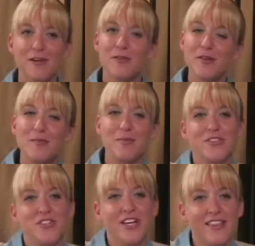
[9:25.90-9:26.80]
I really
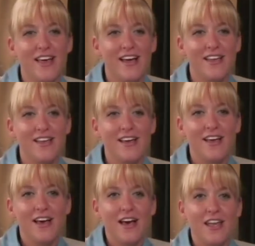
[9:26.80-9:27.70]
appreciate that.
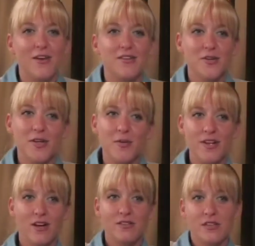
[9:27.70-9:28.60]
Now, is there
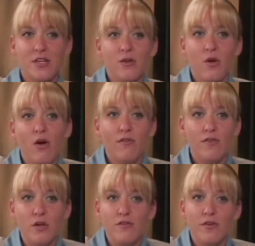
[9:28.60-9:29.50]
anyone else that you know of
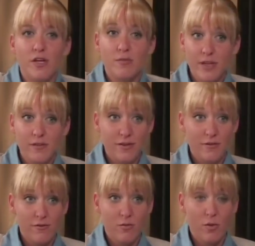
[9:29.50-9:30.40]
who you feel could
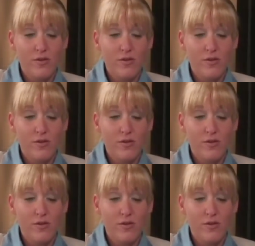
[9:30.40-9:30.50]
benefit from what